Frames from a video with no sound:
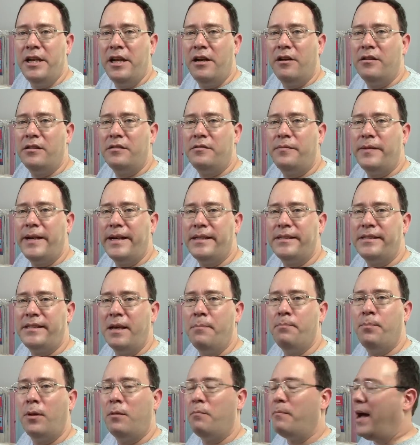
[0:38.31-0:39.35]
You know, it's very
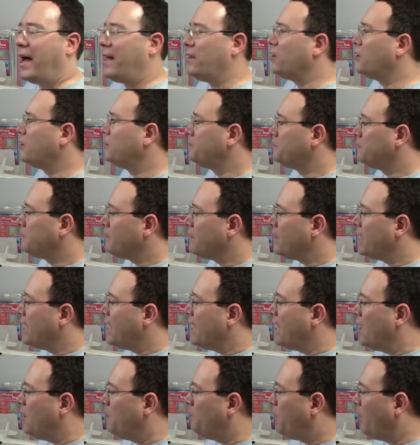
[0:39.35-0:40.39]
simple model.
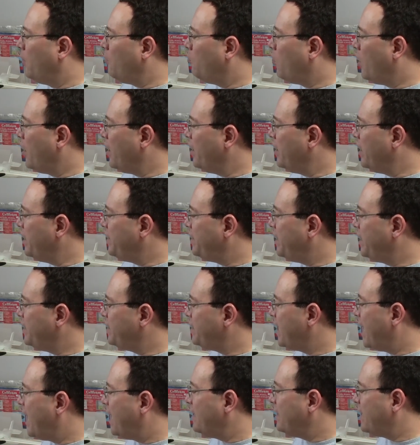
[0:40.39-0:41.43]
But one of the
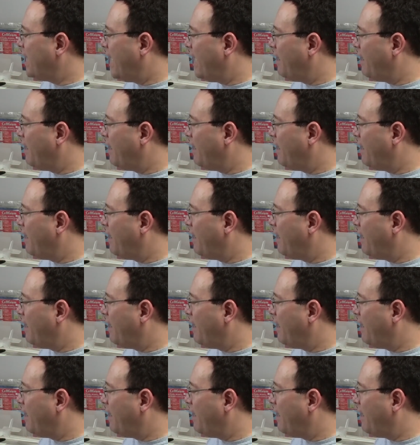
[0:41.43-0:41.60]
things that,